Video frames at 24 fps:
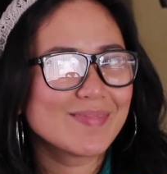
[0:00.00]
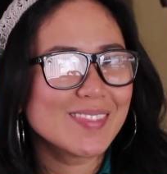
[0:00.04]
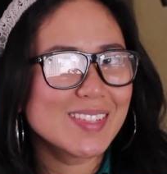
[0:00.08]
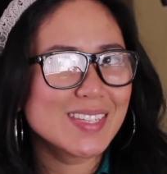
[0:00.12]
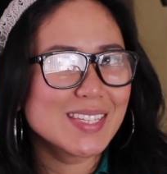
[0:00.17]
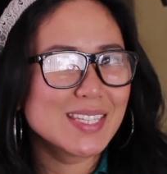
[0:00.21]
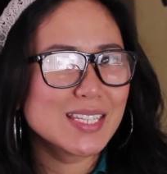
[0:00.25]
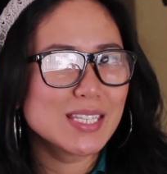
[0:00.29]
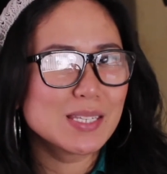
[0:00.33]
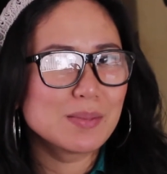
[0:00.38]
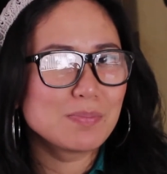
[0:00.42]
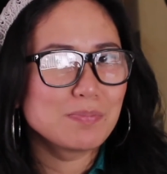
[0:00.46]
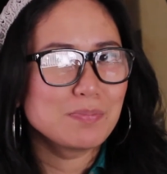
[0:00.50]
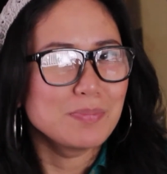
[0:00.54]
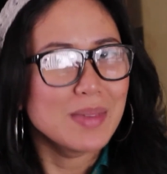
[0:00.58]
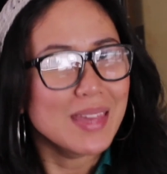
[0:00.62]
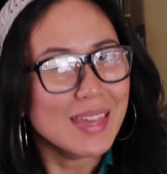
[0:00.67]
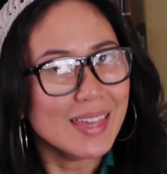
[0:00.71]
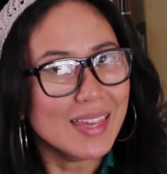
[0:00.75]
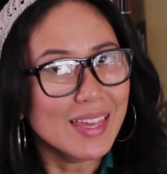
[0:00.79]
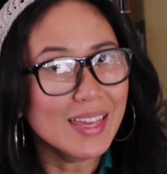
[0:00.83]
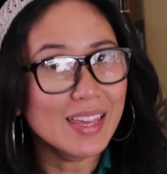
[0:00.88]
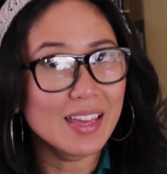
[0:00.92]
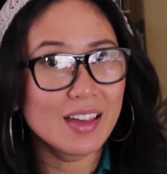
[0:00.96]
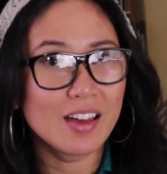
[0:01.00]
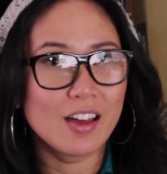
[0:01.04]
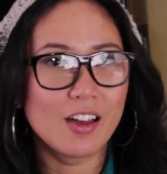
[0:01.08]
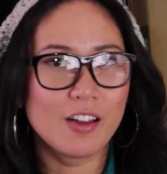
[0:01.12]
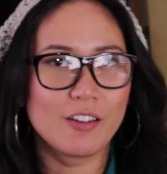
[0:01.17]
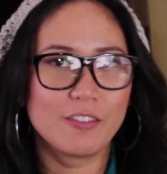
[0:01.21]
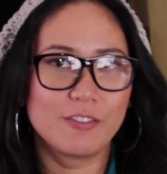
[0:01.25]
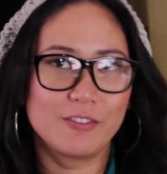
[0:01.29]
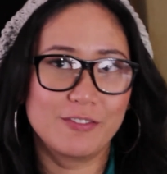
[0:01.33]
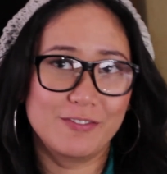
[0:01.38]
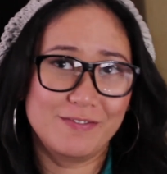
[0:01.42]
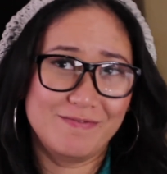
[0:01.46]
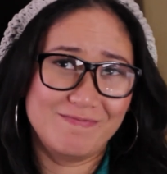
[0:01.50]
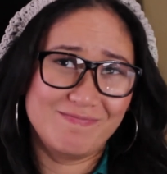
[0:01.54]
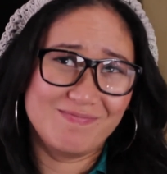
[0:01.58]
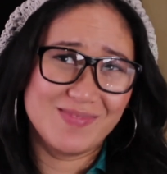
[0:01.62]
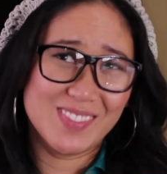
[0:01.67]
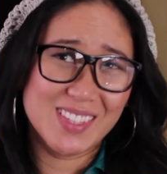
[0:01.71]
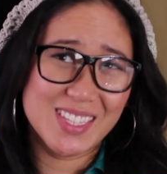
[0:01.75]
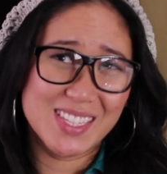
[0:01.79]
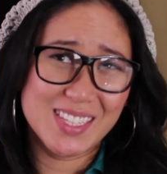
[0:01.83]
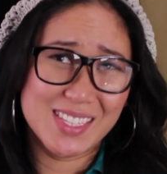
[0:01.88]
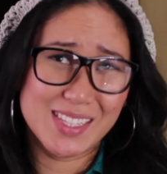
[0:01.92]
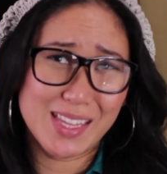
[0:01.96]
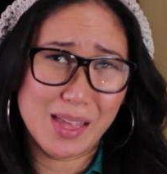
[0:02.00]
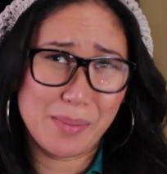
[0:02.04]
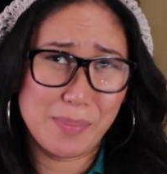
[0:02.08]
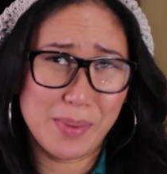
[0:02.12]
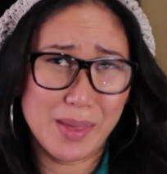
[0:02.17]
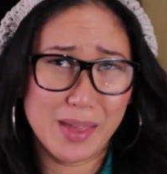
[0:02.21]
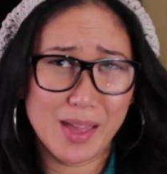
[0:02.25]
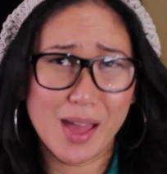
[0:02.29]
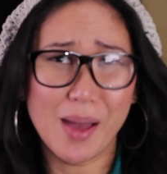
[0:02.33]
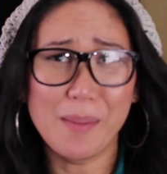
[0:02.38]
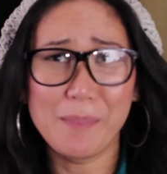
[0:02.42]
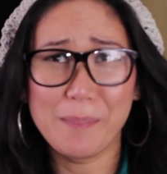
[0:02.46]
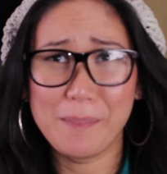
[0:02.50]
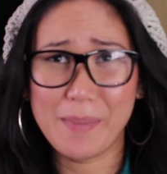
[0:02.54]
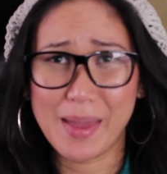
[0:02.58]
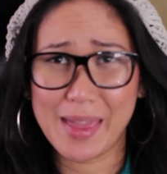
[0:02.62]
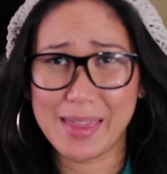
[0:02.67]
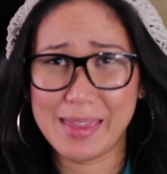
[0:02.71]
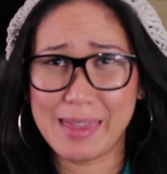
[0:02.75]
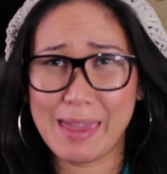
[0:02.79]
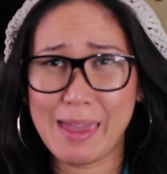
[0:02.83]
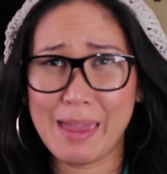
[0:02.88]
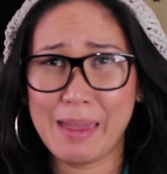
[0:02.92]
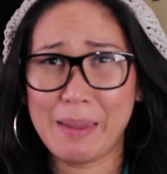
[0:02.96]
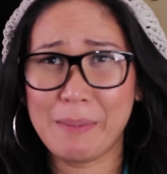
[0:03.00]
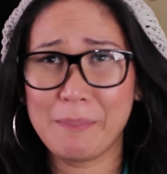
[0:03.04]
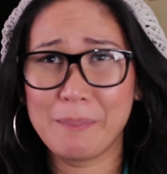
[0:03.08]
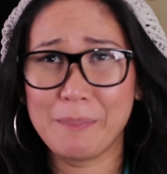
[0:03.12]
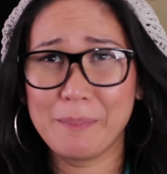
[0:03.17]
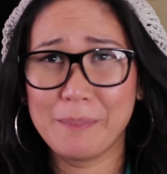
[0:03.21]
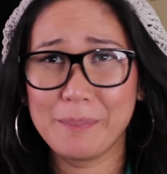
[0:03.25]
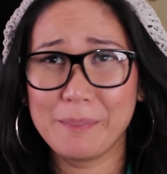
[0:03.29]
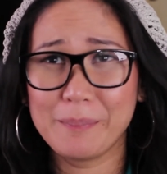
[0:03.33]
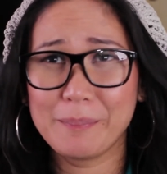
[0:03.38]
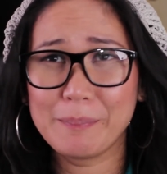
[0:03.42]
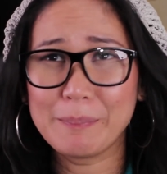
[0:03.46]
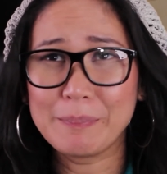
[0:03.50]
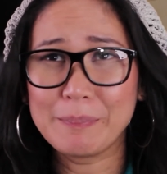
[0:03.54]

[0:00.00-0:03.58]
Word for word: Speaking of stepping up my game,